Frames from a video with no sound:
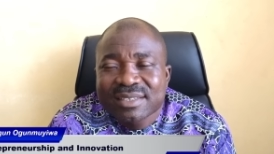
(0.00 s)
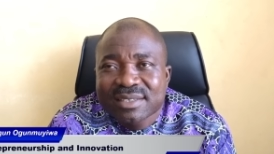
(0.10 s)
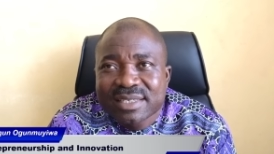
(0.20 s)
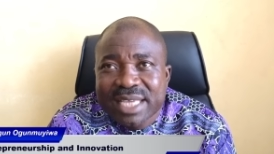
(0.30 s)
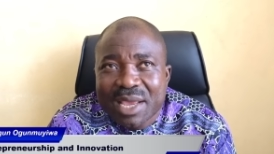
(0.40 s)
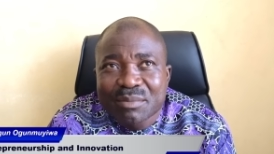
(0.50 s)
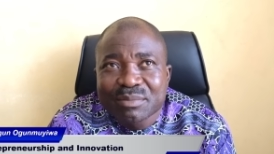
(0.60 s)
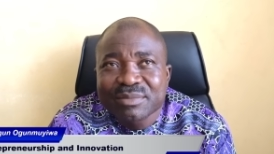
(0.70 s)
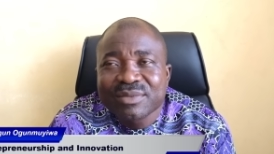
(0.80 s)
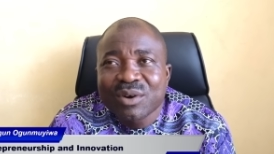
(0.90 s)

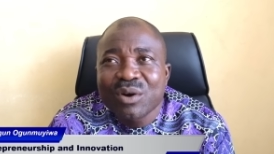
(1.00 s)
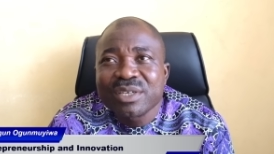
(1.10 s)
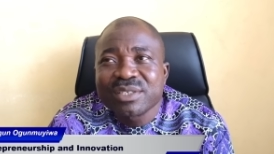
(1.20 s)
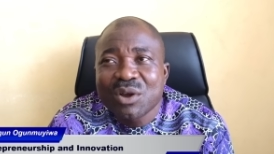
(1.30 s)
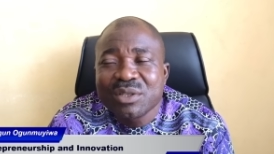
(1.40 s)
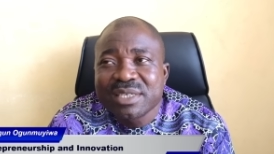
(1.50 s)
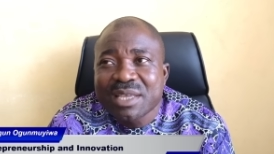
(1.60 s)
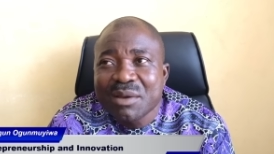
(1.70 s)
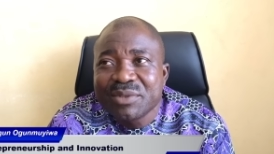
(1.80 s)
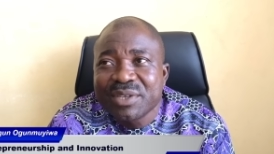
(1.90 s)
same or is not the
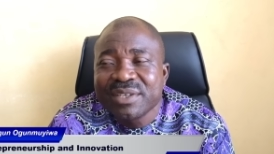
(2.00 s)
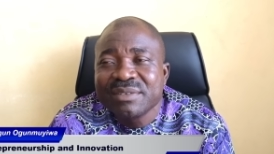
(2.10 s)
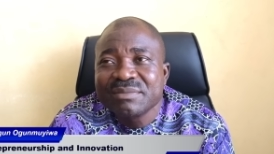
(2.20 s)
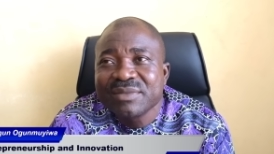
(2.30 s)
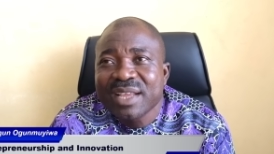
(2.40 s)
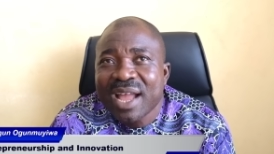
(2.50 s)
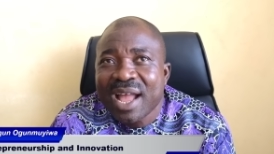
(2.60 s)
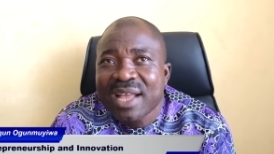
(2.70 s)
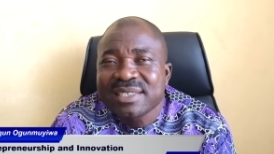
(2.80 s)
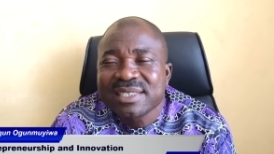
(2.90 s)
same thing
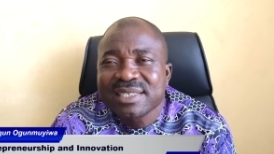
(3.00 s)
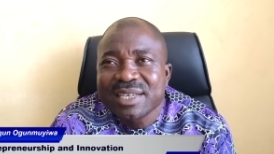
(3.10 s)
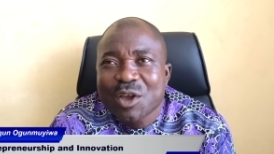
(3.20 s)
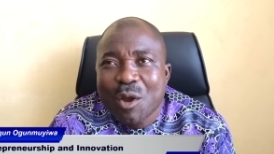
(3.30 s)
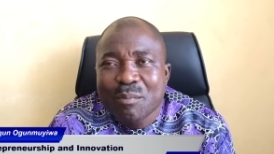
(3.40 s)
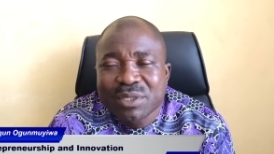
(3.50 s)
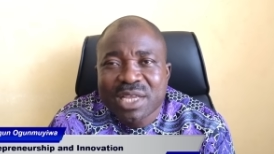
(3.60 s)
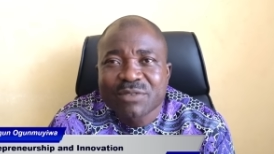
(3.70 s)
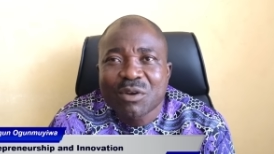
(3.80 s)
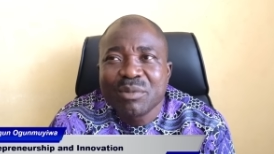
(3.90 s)
as
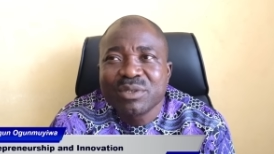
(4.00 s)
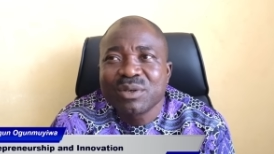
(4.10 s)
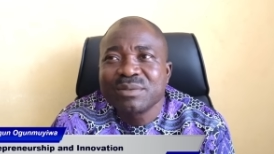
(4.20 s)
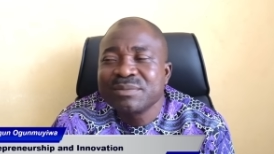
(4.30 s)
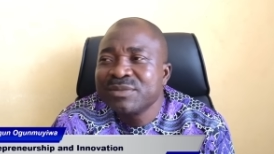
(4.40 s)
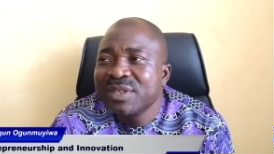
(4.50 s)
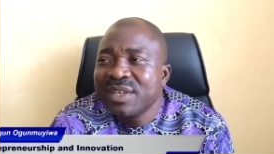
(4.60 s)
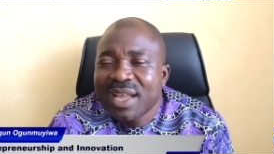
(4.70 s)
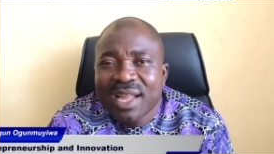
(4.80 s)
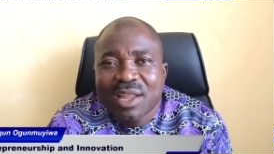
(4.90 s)
business formation.
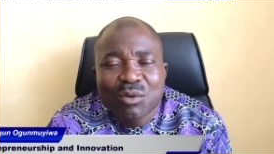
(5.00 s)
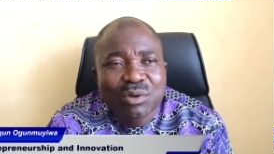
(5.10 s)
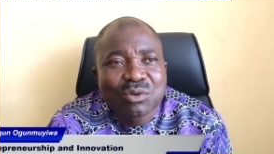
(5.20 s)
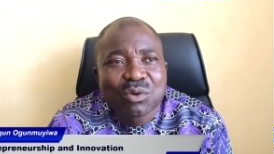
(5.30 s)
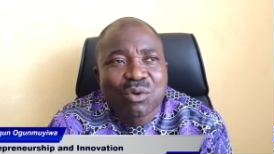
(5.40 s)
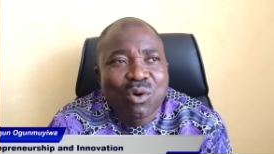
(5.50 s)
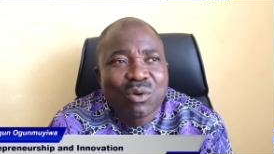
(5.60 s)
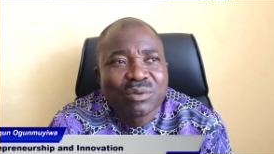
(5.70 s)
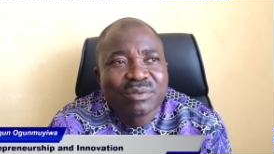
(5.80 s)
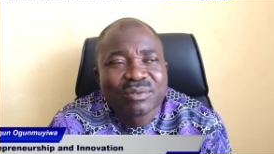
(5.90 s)
And I want to
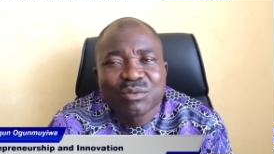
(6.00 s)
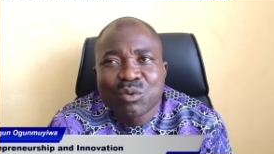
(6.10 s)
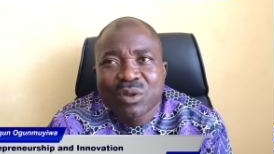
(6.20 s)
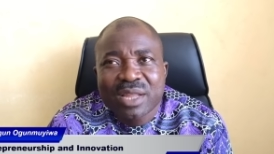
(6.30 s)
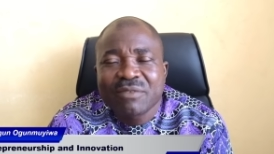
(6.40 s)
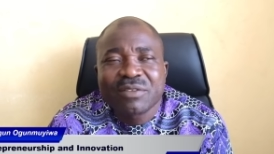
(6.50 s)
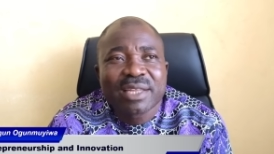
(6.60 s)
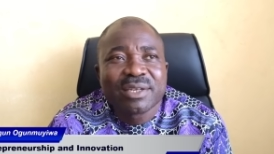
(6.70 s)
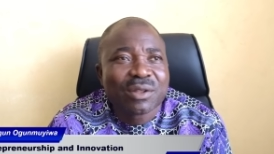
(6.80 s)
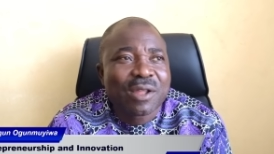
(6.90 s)
go one
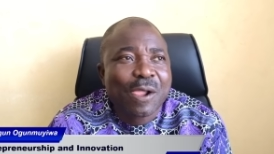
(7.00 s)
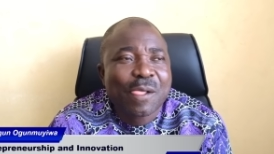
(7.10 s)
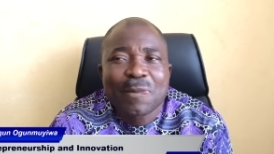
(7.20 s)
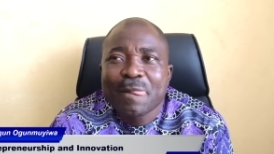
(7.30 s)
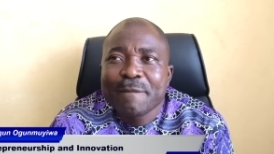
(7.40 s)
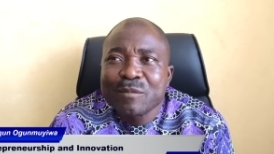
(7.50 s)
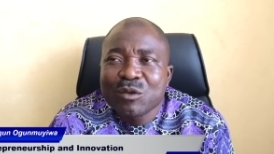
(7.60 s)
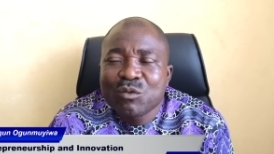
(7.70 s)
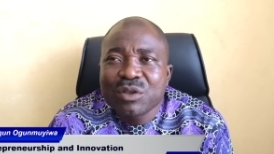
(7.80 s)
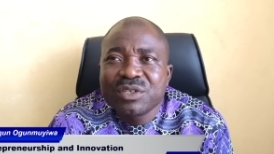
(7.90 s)
after the other.
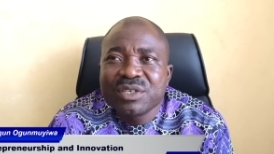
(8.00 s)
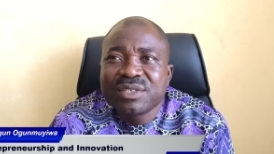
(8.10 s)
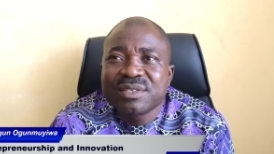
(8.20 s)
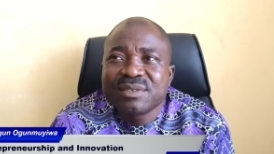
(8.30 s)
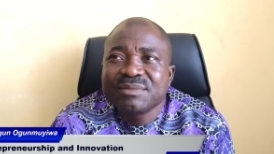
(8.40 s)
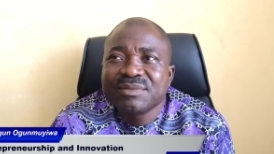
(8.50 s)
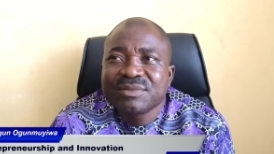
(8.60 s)
What is